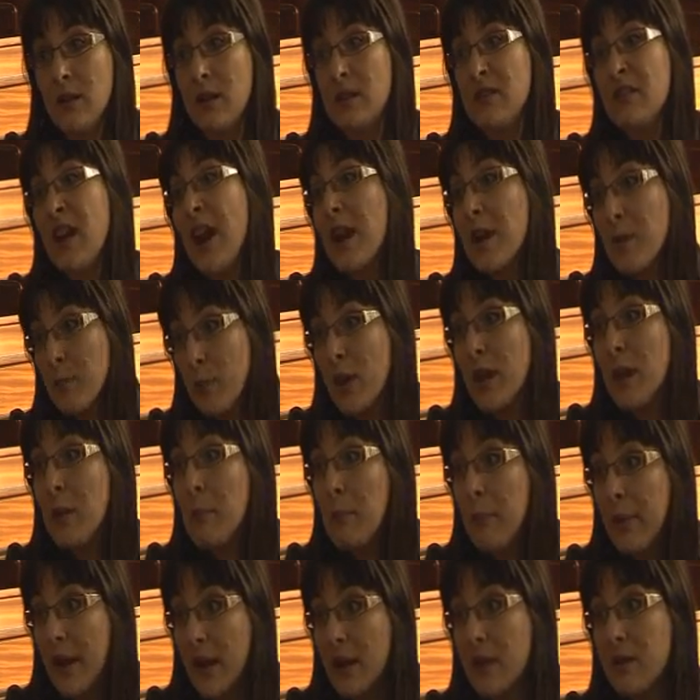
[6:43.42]
terrible
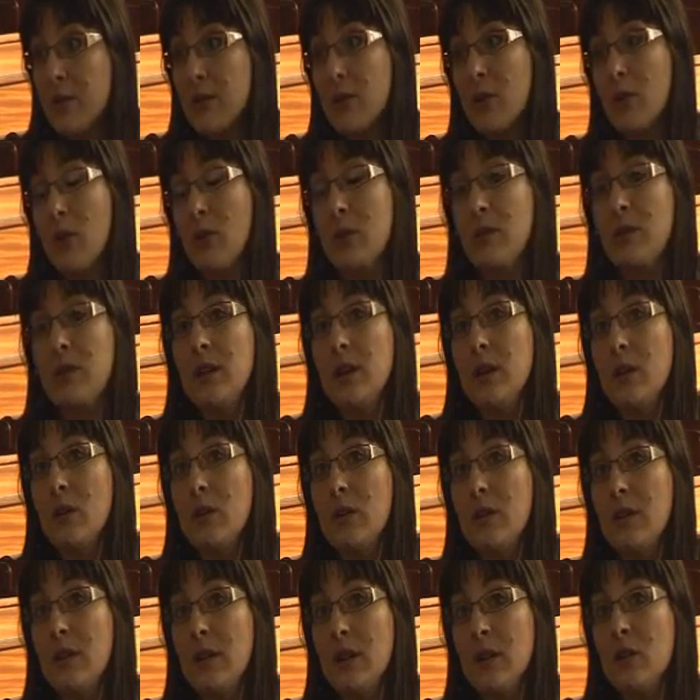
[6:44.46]
impact on the
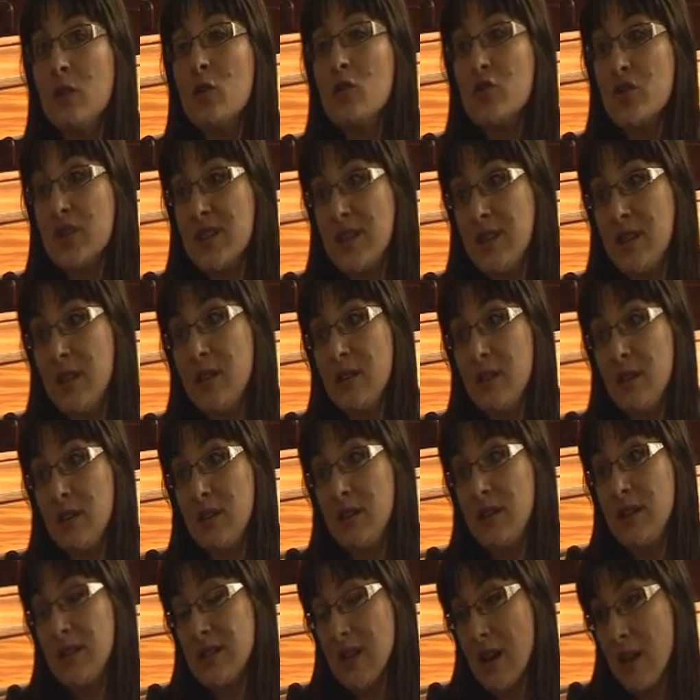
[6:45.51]
not just the
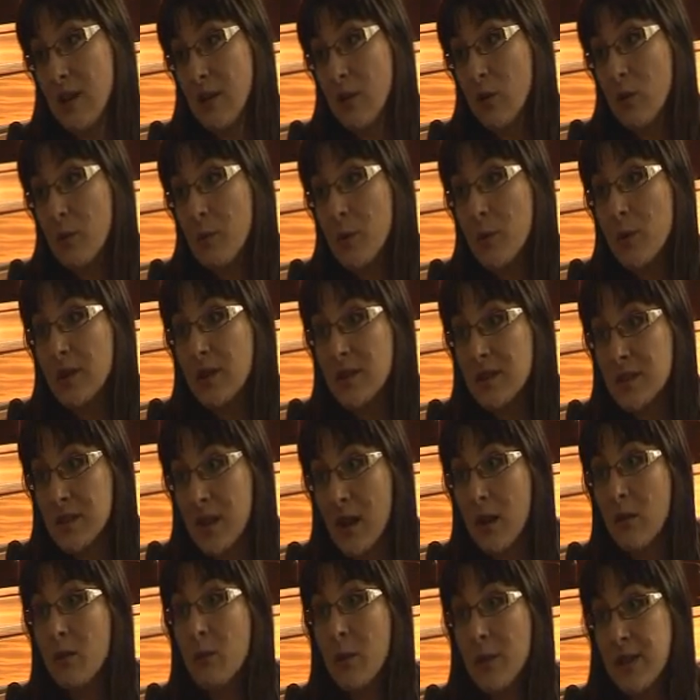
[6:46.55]
Italian community in
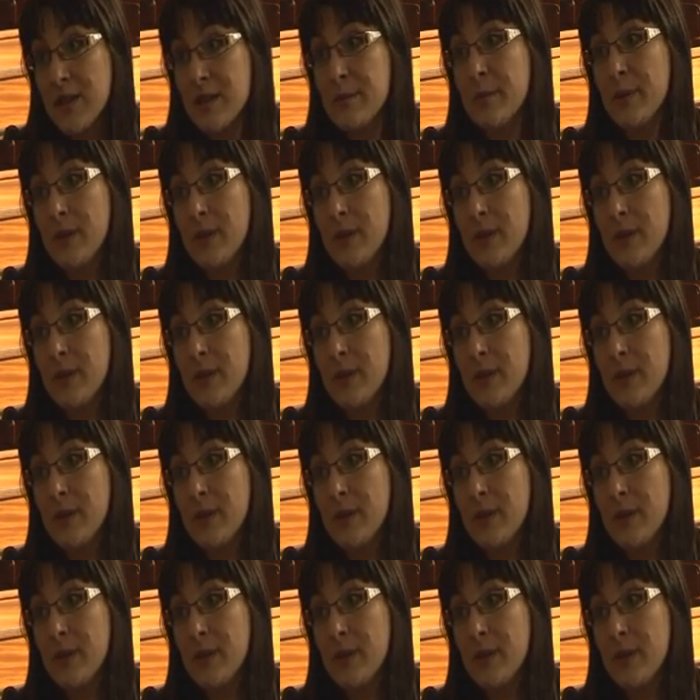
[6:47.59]
South Wales,